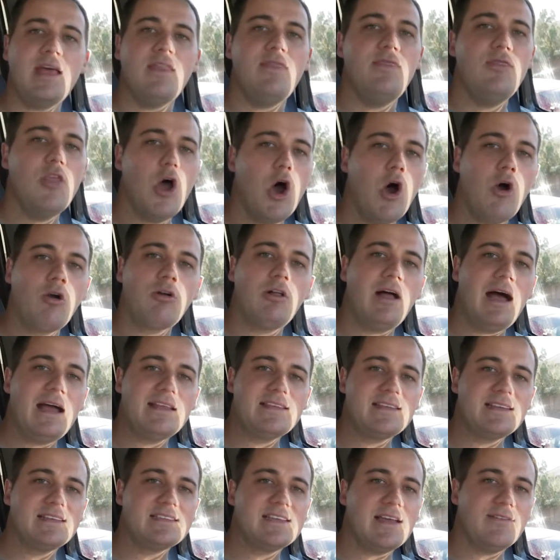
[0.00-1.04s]
no
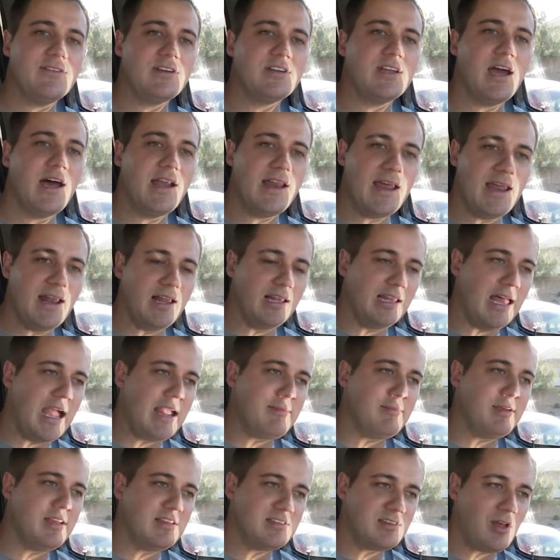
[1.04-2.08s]
classic has ever done, and
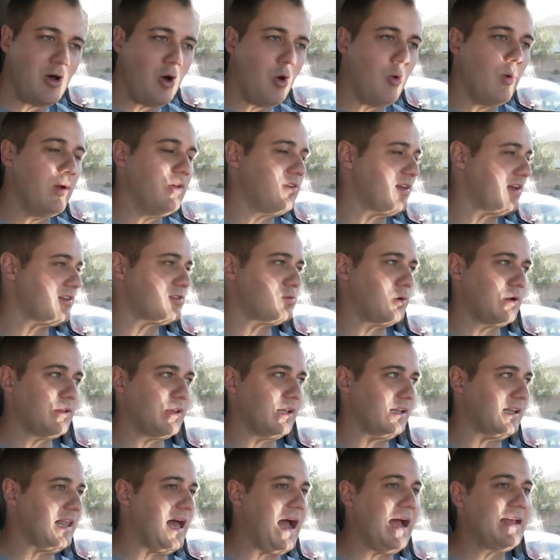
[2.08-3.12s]
alignment is always, I swear,
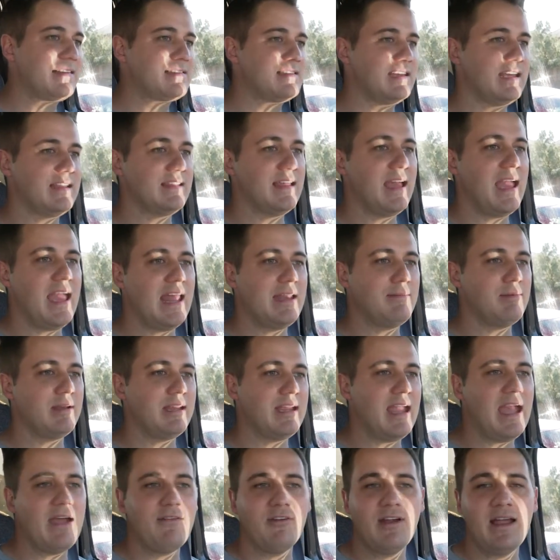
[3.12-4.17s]
the last thing that
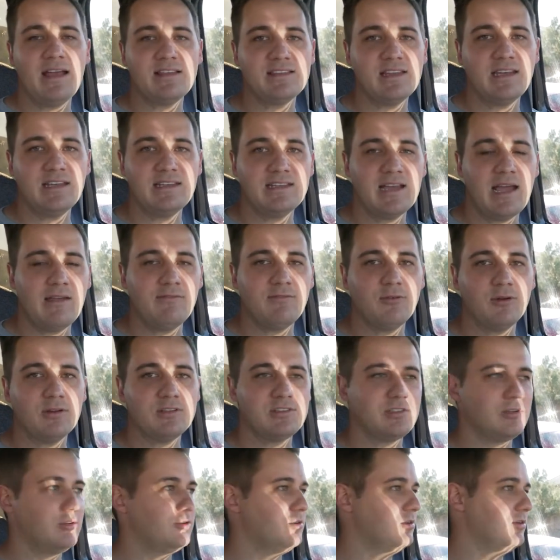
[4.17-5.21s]
anybody ever has any time for is
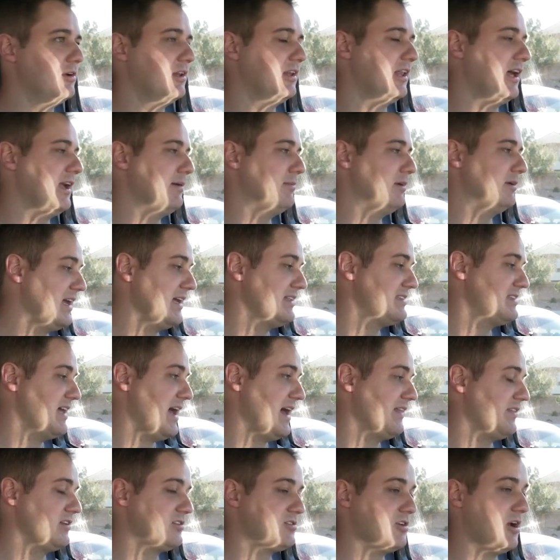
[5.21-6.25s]
to go do an alignment. Besides
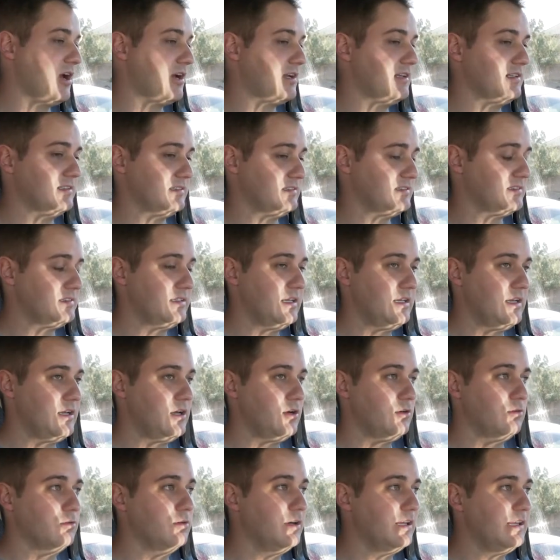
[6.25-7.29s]
that, the truck is
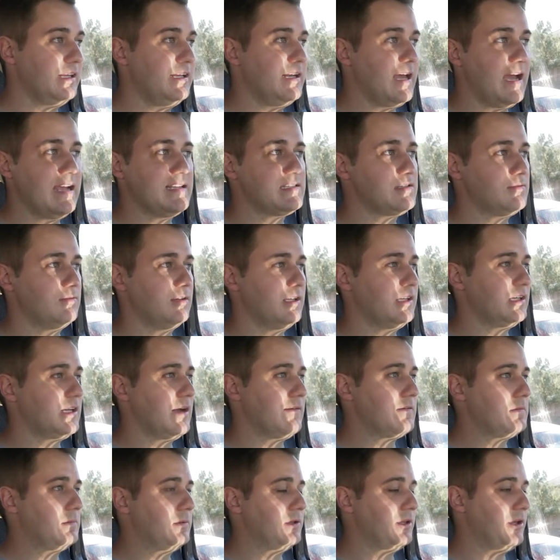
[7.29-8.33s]
really nice and really
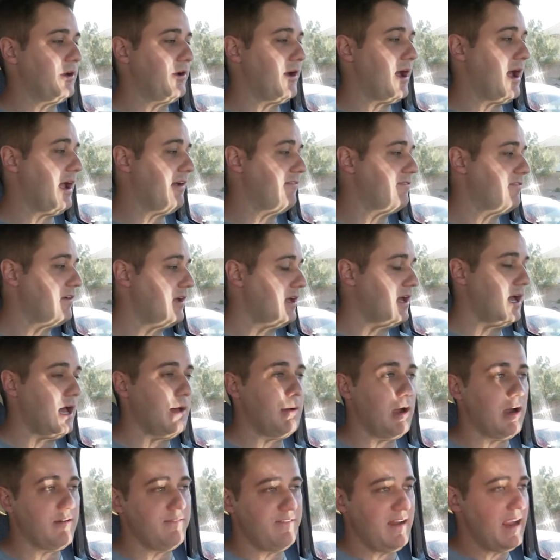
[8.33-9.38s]
comfortable to drive.
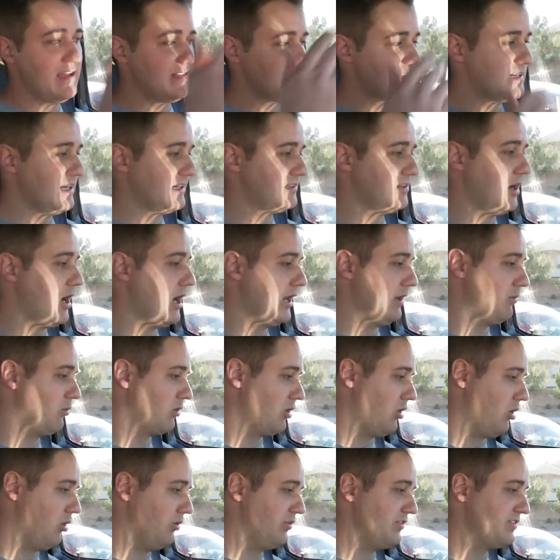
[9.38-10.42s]
Our fans kicked on and we're
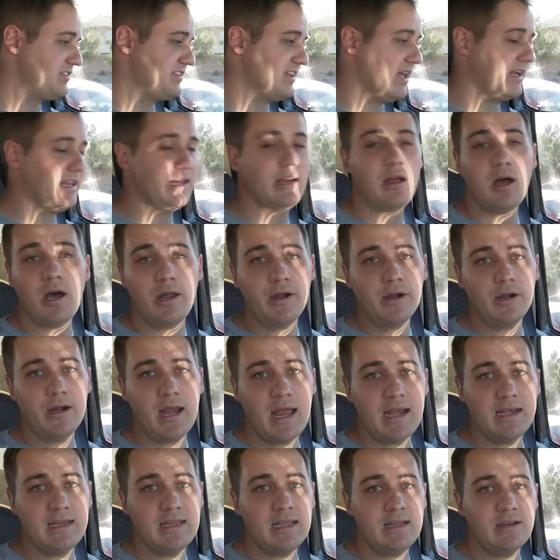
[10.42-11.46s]
holding steady at
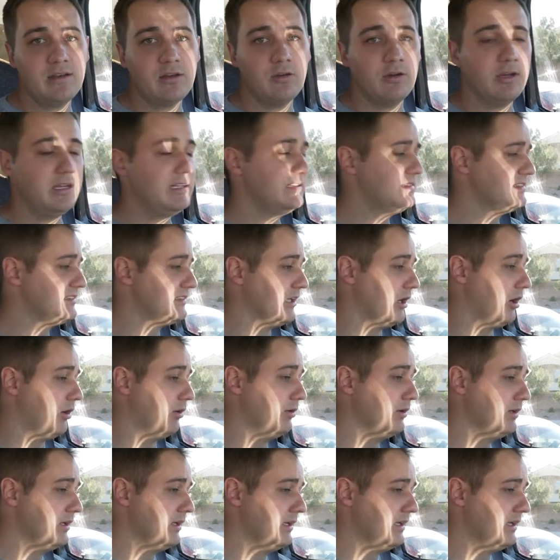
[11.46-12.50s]
198 degrees, so